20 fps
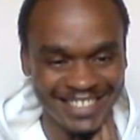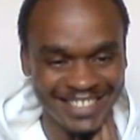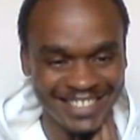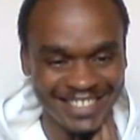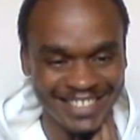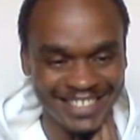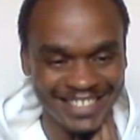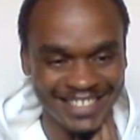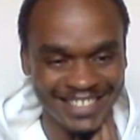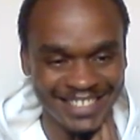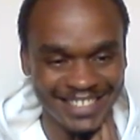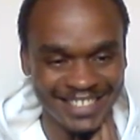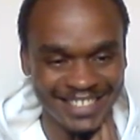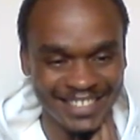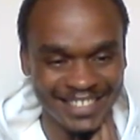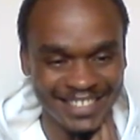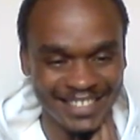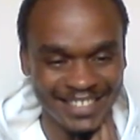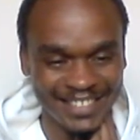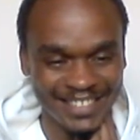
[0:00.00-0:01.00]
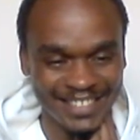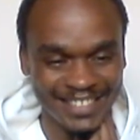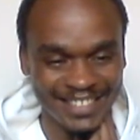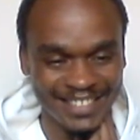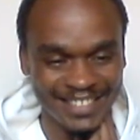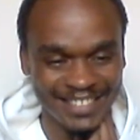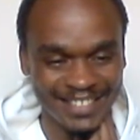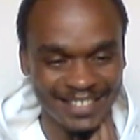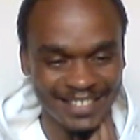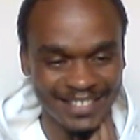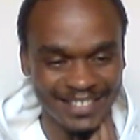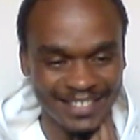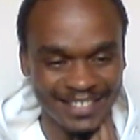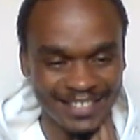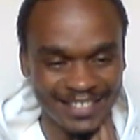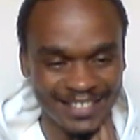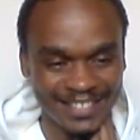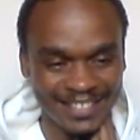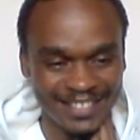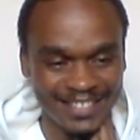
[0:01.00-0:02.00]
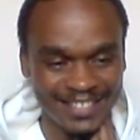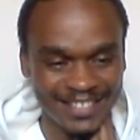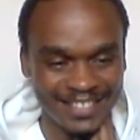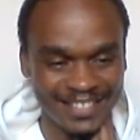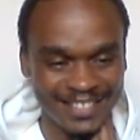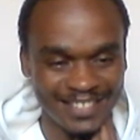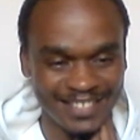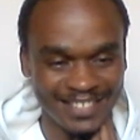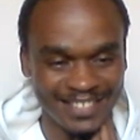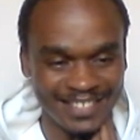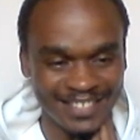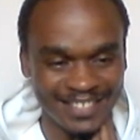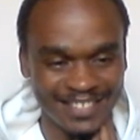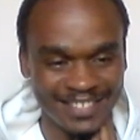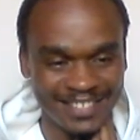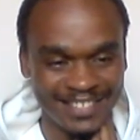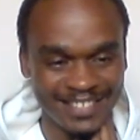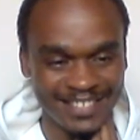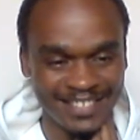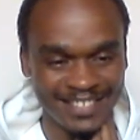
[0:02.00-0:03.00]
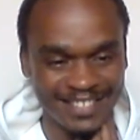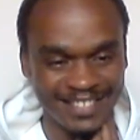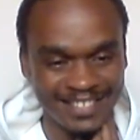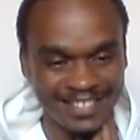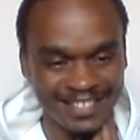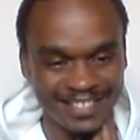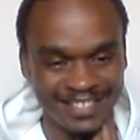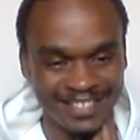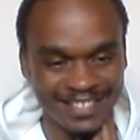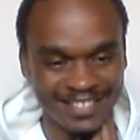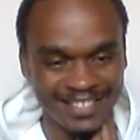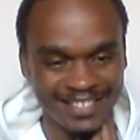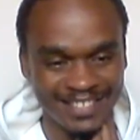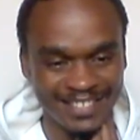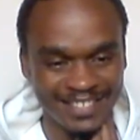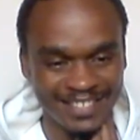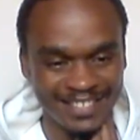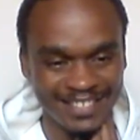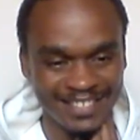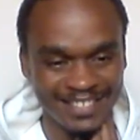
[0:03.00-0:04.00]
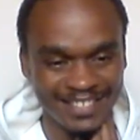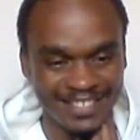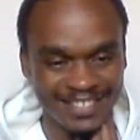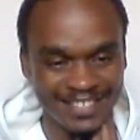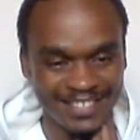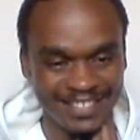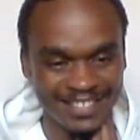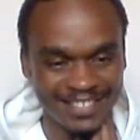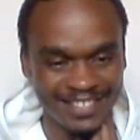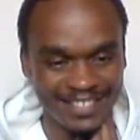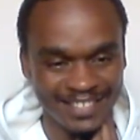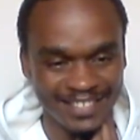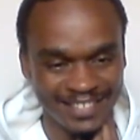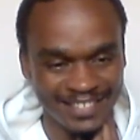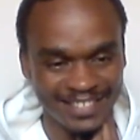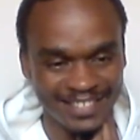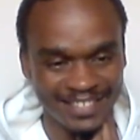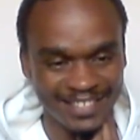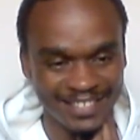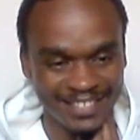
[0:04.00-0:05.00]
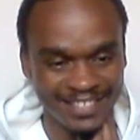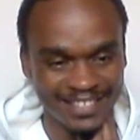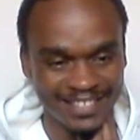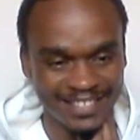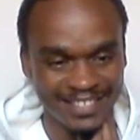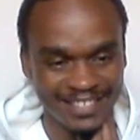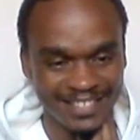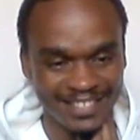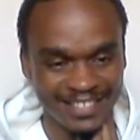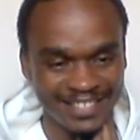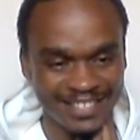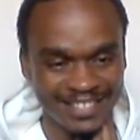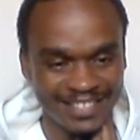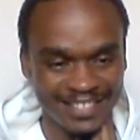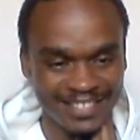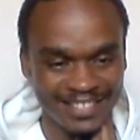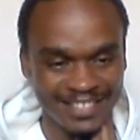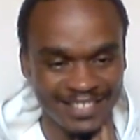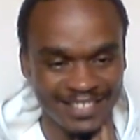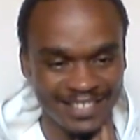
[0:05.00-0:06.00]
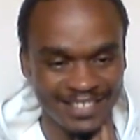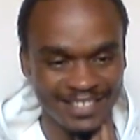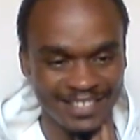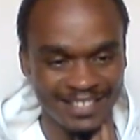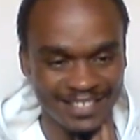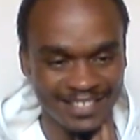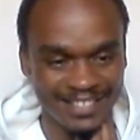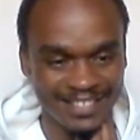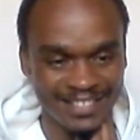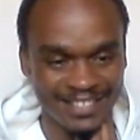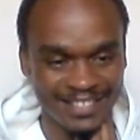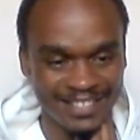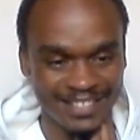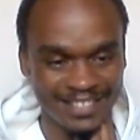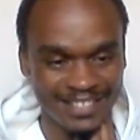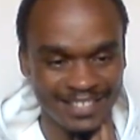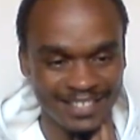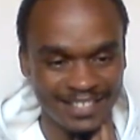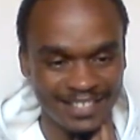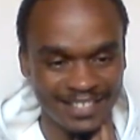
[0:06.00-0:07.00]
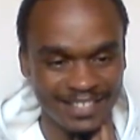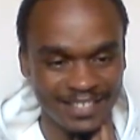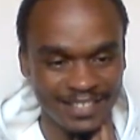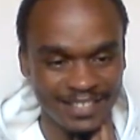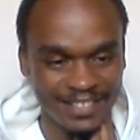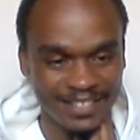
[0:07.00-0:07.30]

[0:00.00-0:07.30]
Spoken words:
No words are spoken by the person on screen.